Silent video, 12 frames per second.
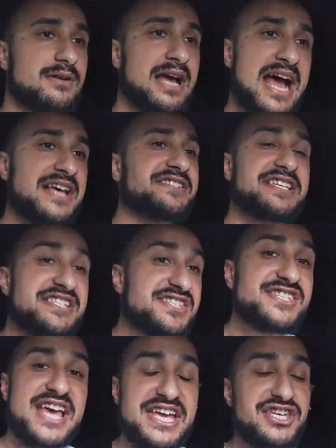has
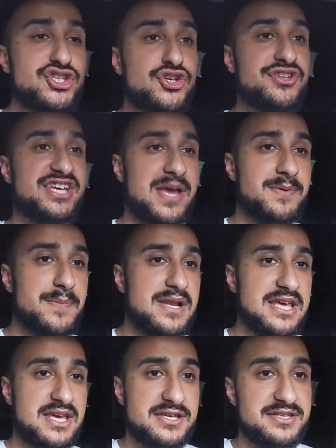insane tuning
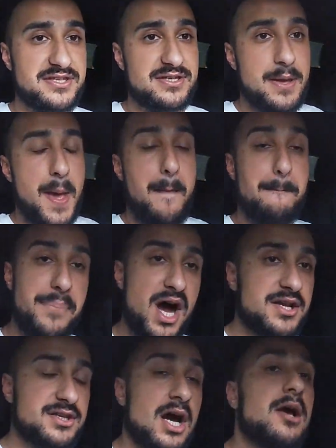capabilities,
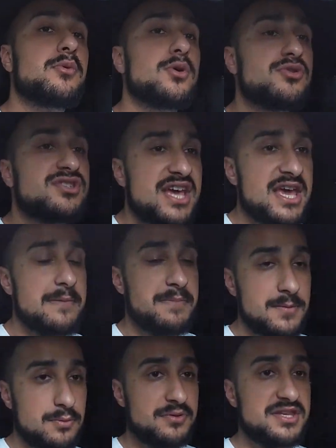but I will say,
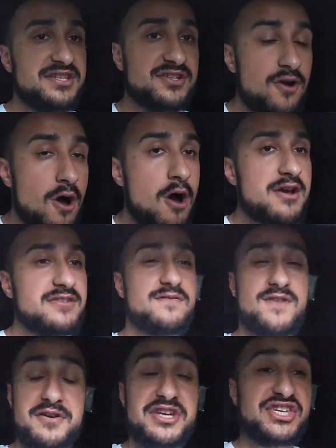people, this car is
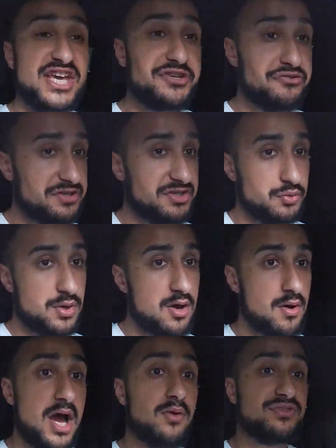very dangerous as
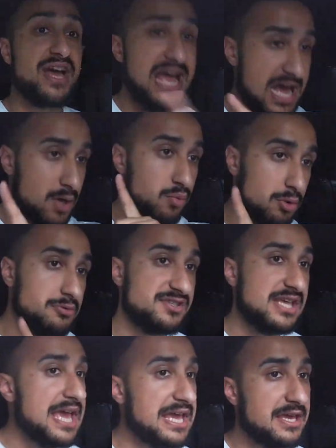well. That I will
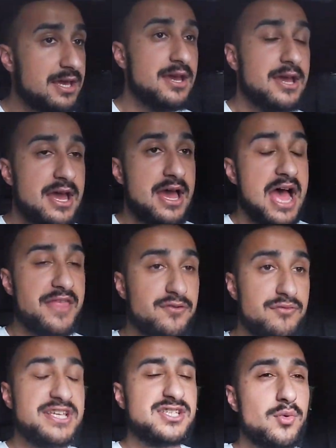say. And
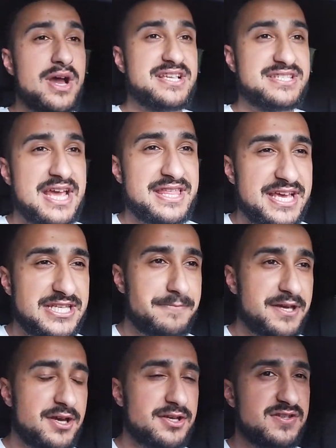the reason why I say that is
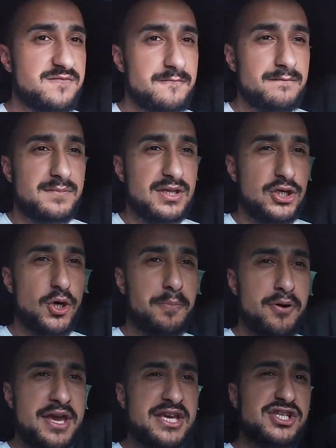because you're
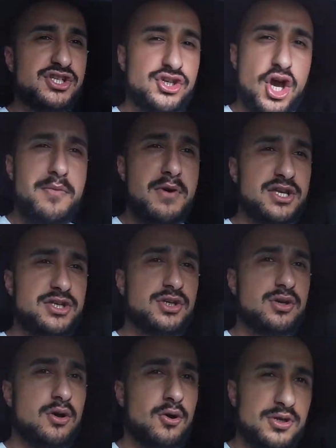putting so much
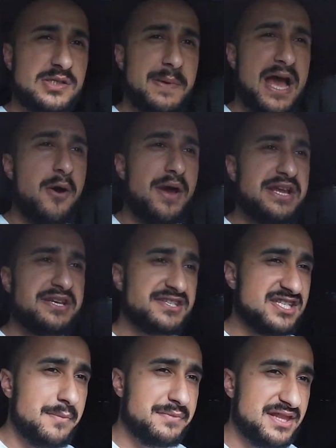horsepower into
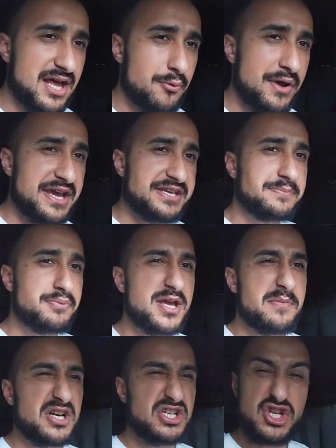something that weighs
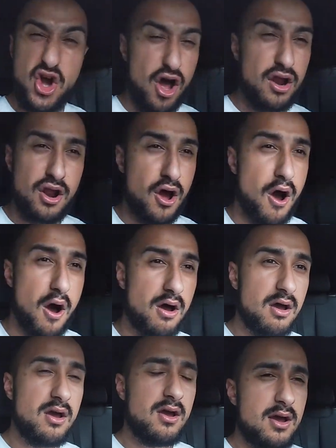pretty much not a lot,
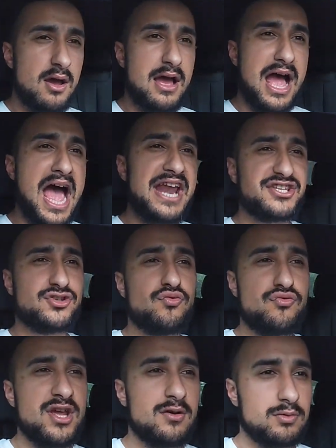and it's
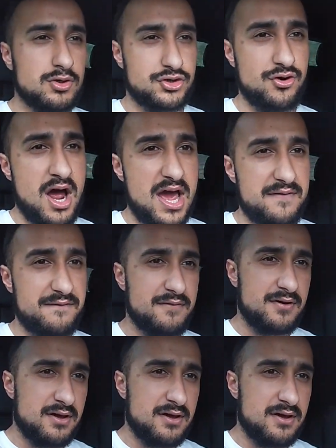on rear wheel drive.